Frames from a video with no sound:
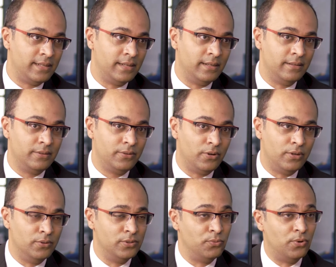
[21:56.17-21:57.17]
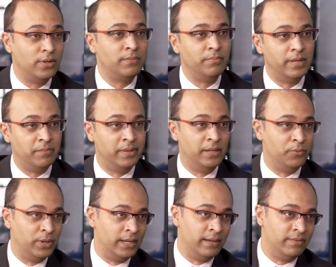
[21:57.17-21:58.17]
and God knows what, maybe
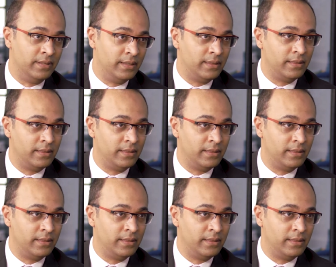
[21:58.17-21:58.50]
whenever